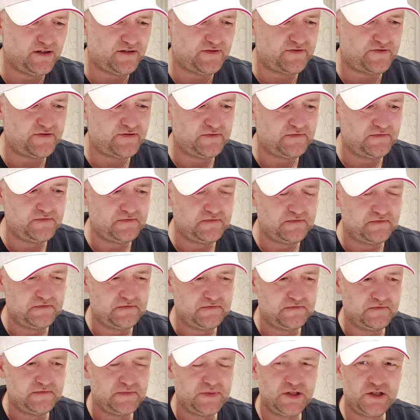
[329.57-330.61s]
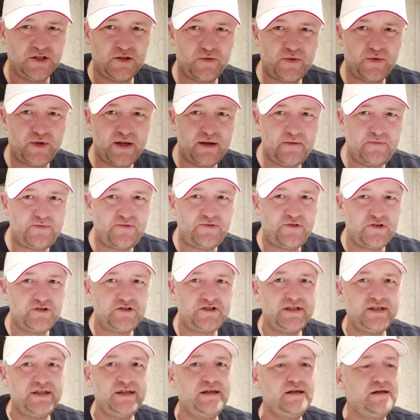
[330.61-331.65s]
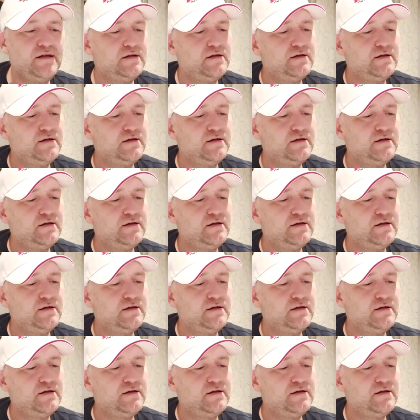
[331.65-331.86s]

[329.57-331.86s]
of grapefruity.